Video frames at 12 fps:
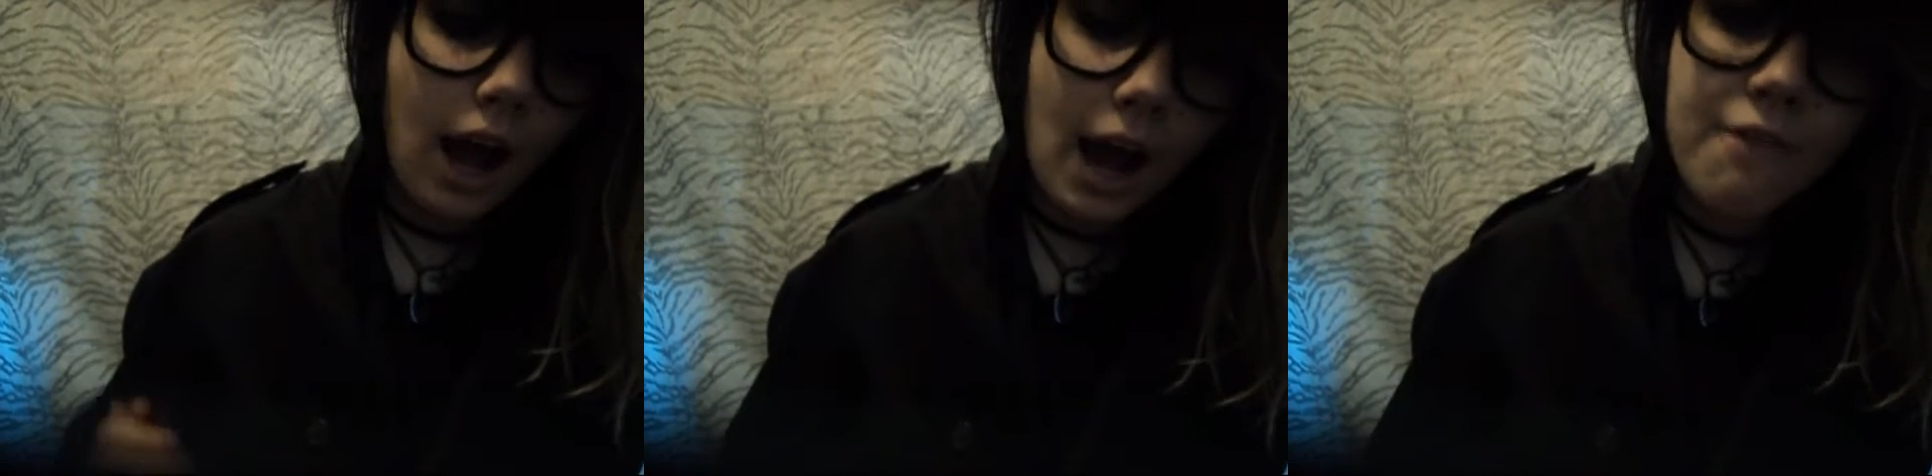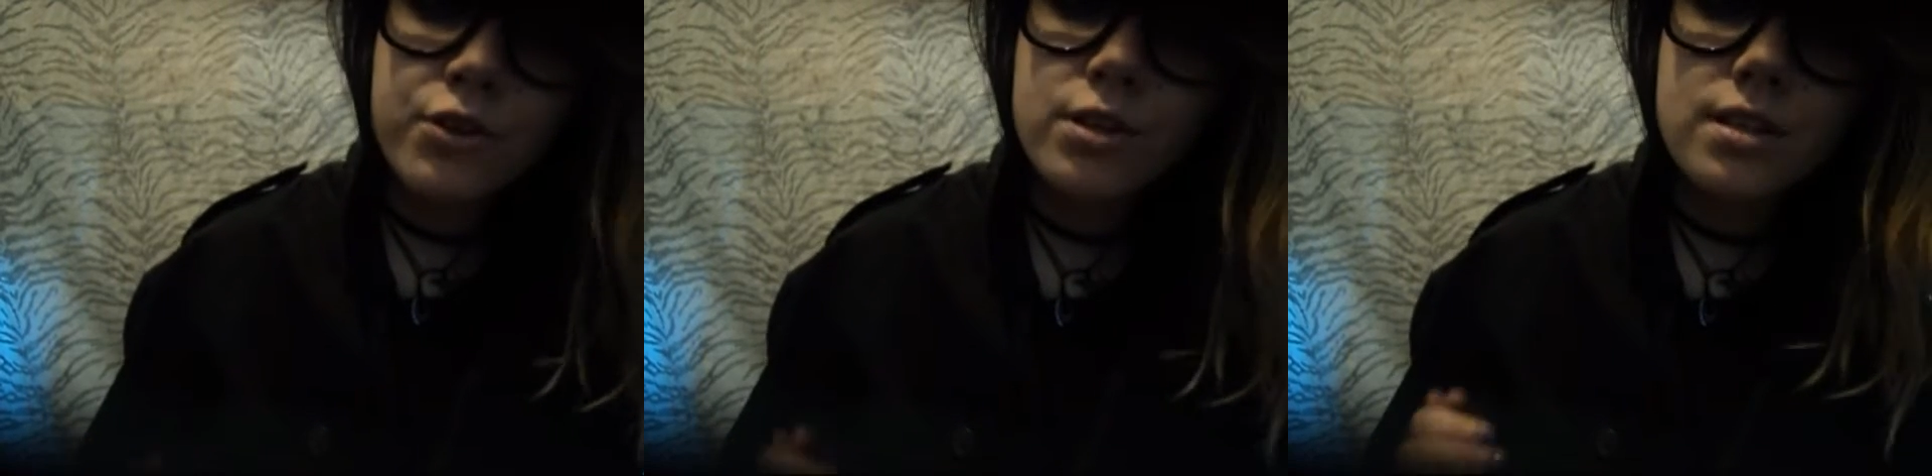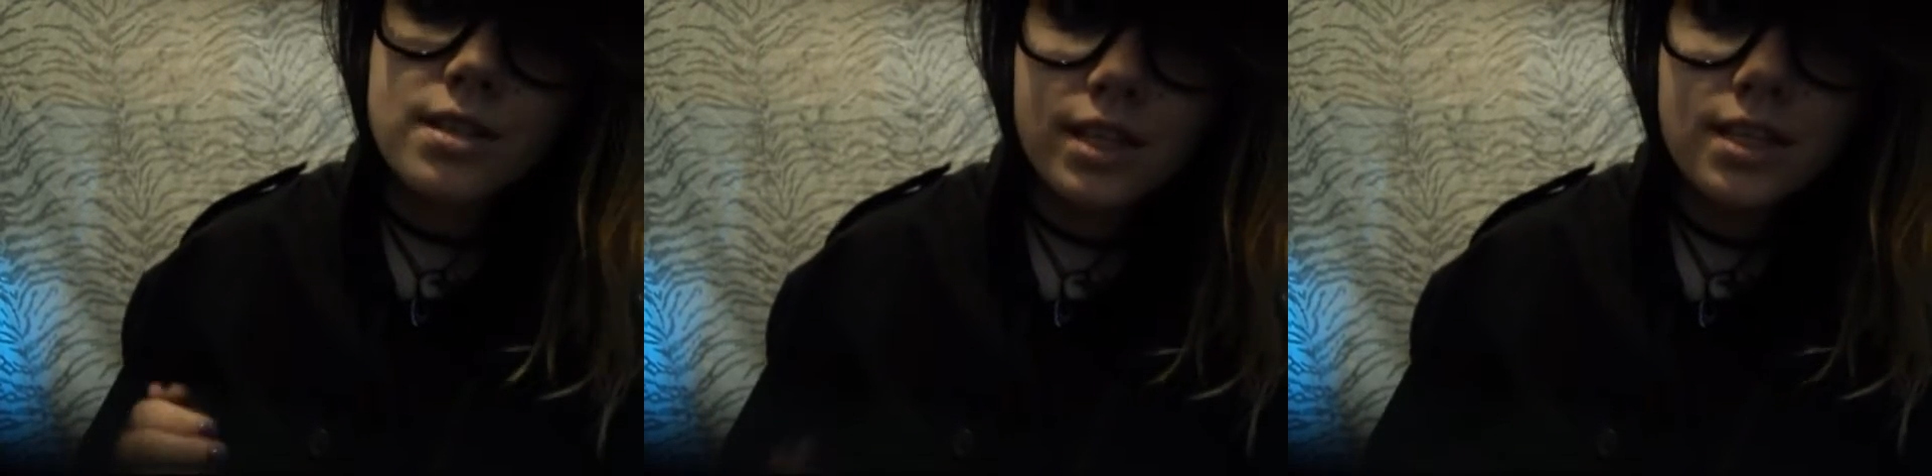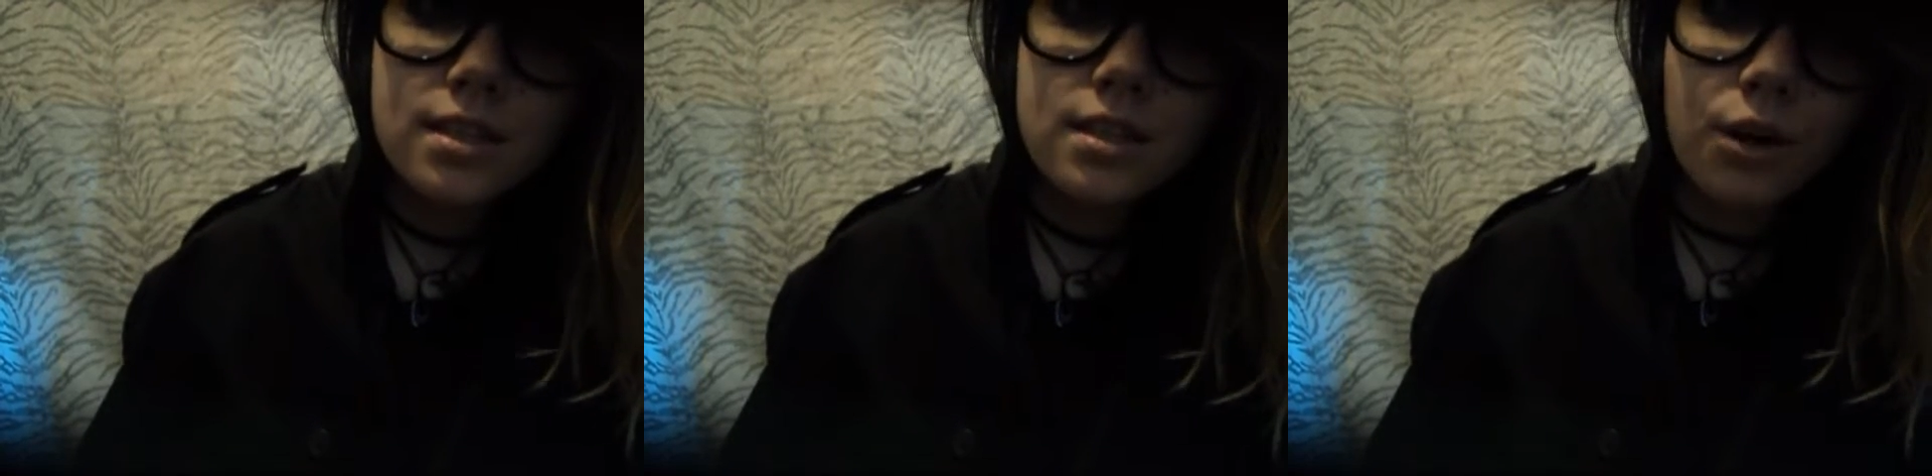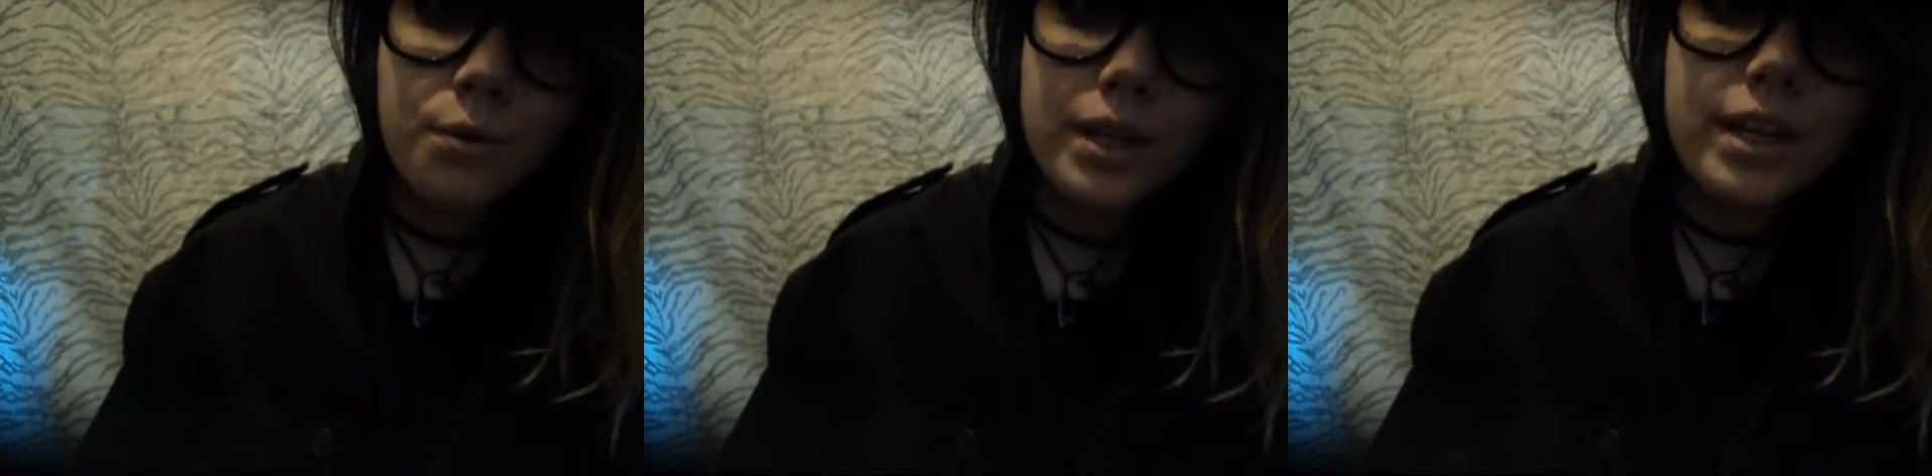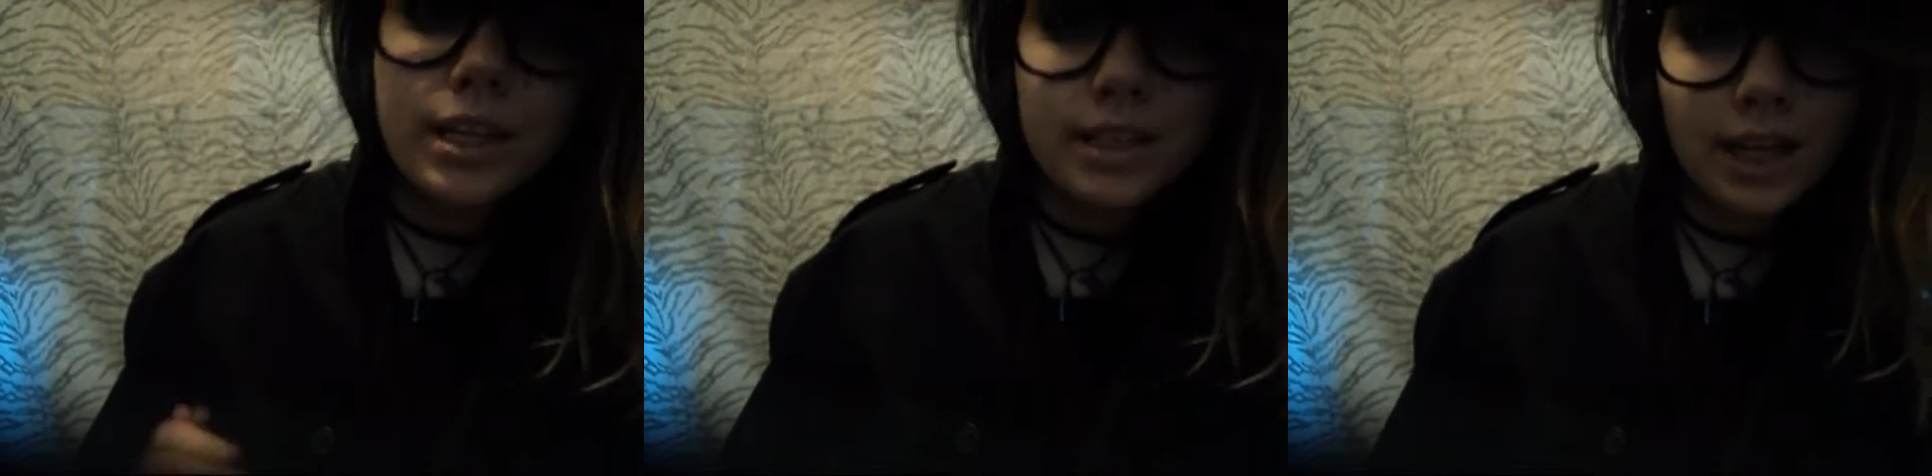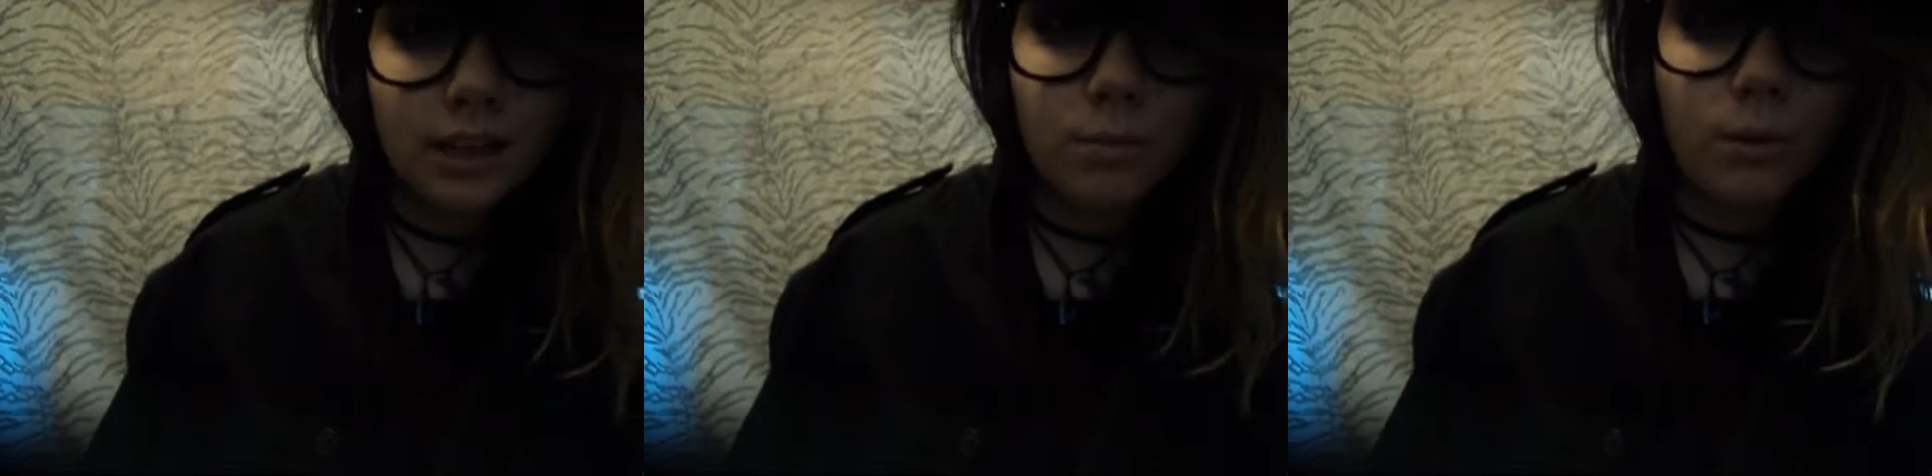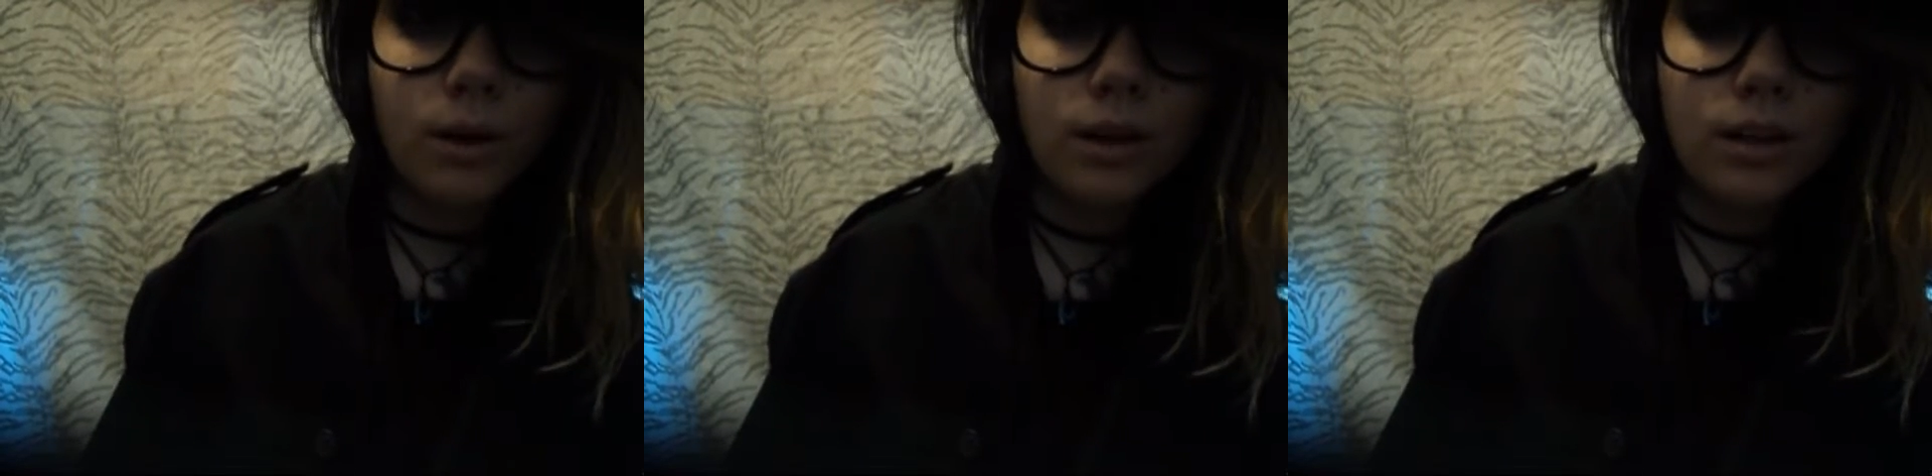after the 6th note, he can
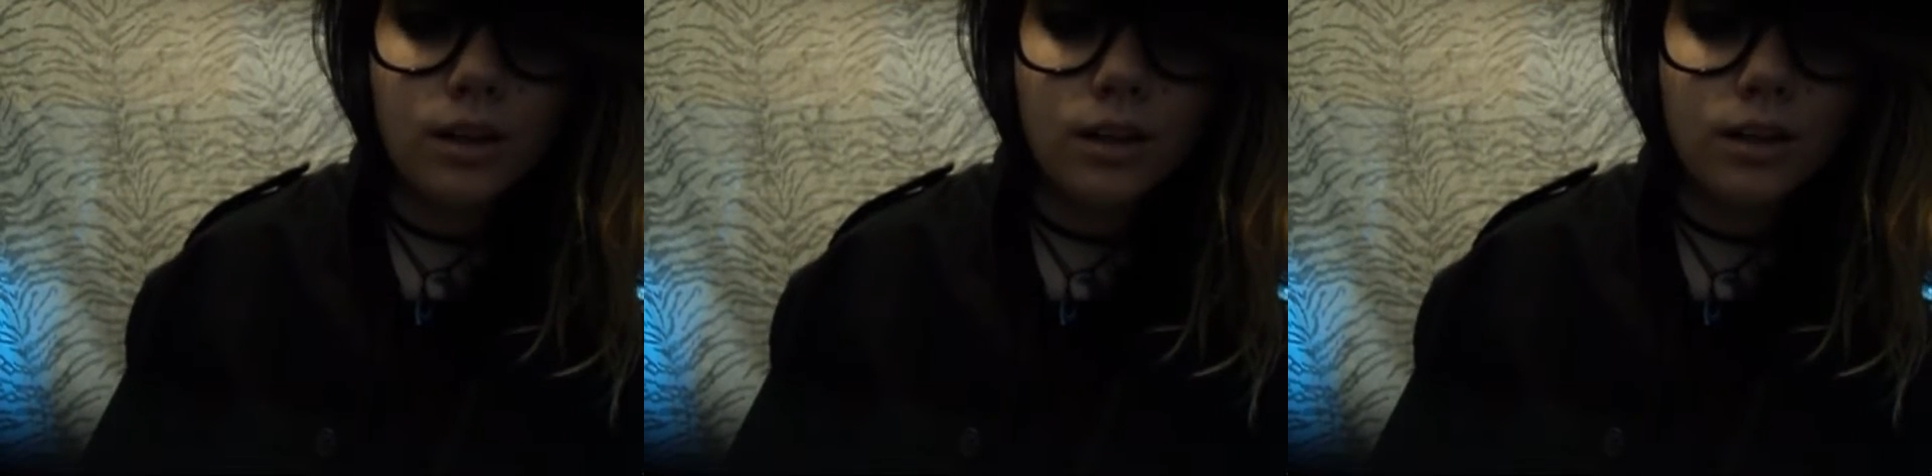teleport.